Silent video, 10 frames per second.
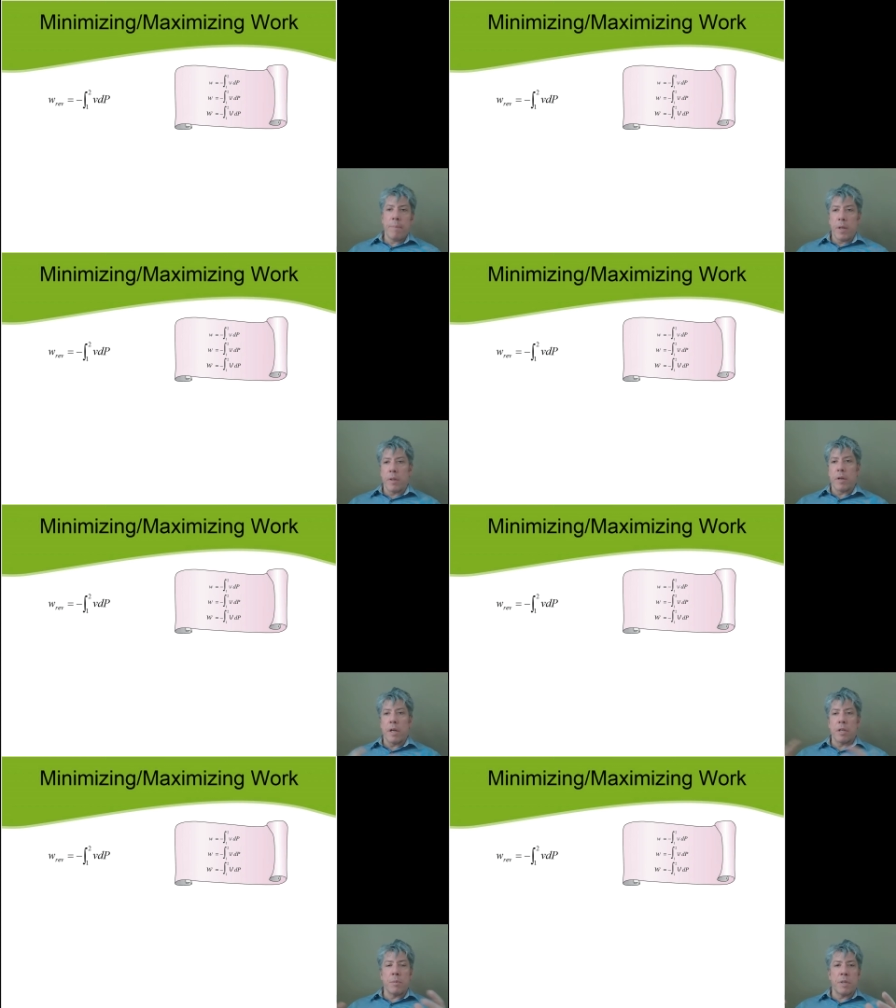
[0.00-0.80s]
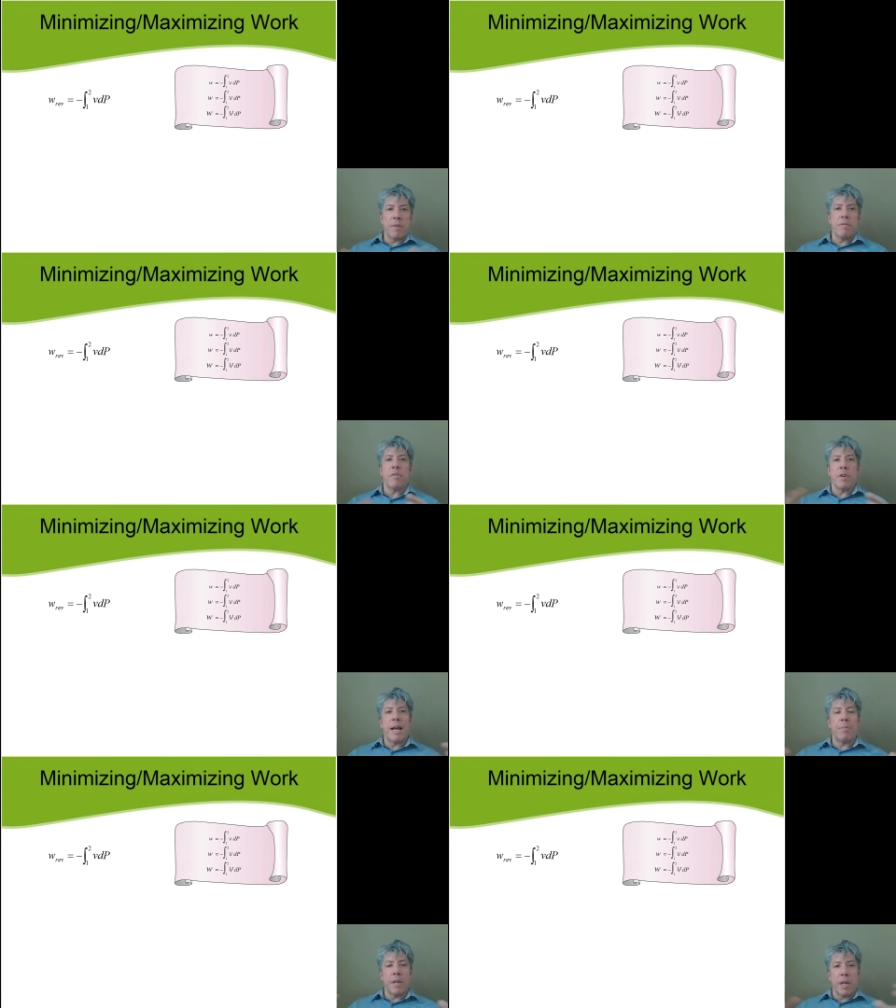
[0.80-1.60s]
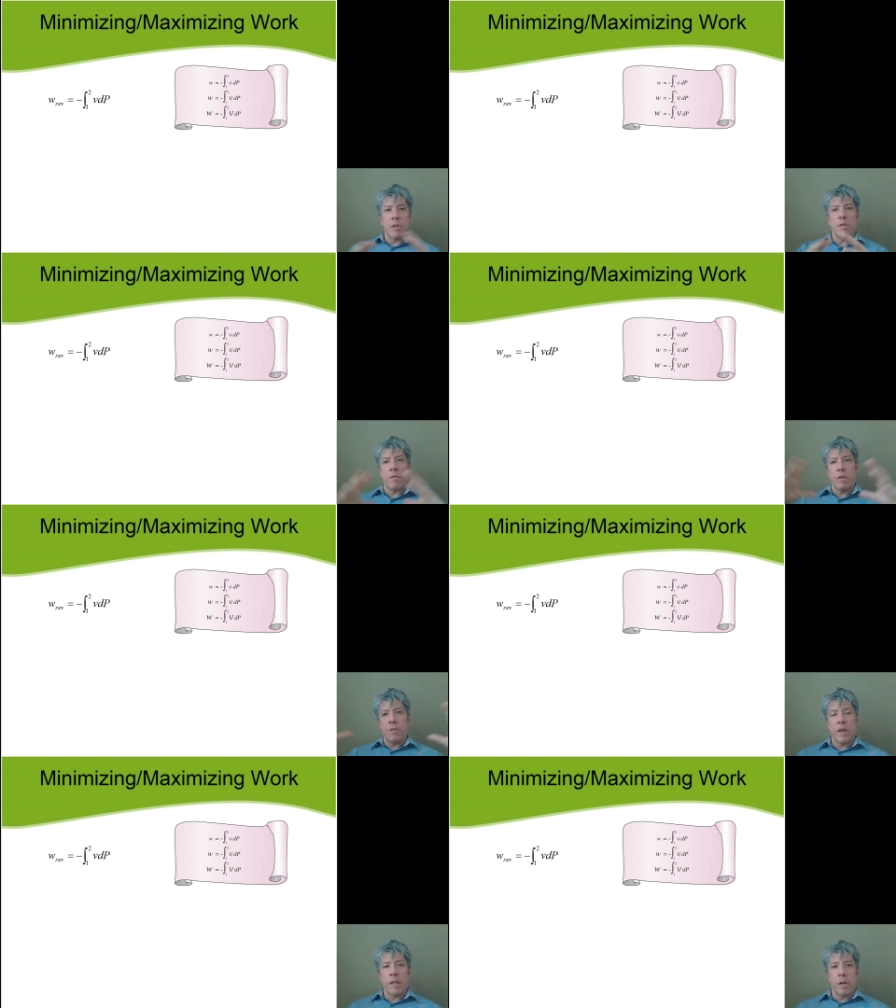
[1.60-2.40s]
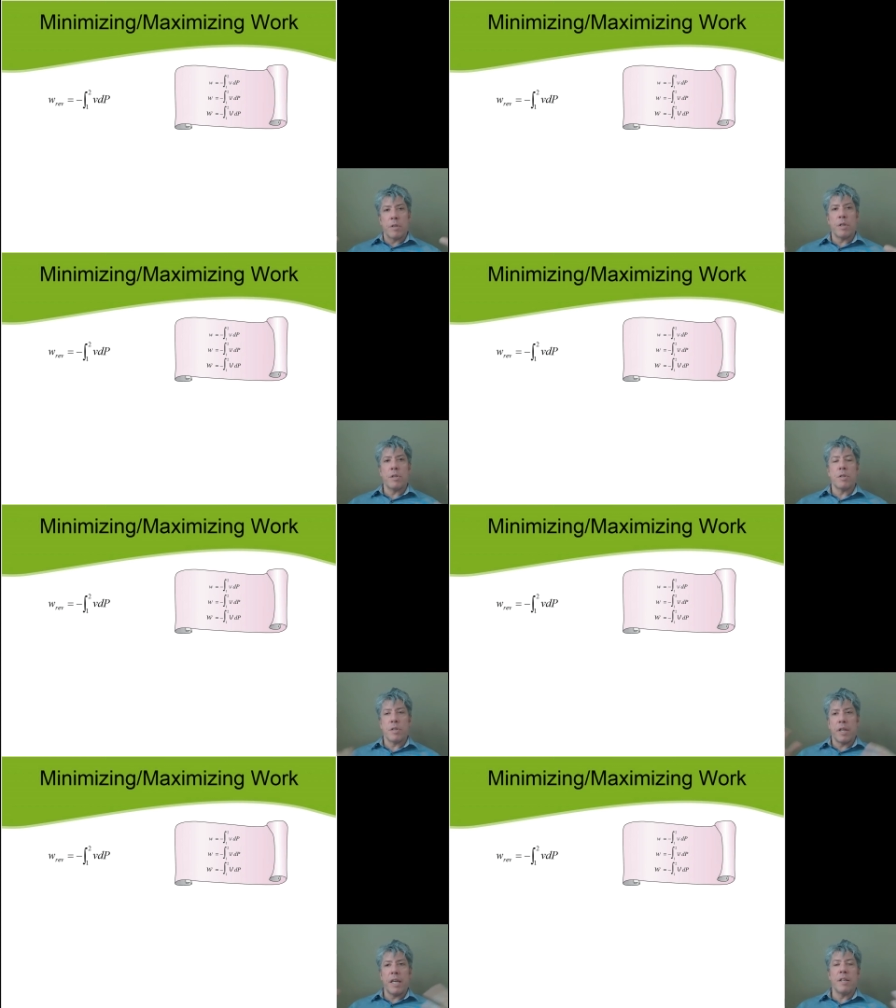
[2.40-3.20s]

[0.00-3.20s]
you know their customers have different applications for these very large engines and the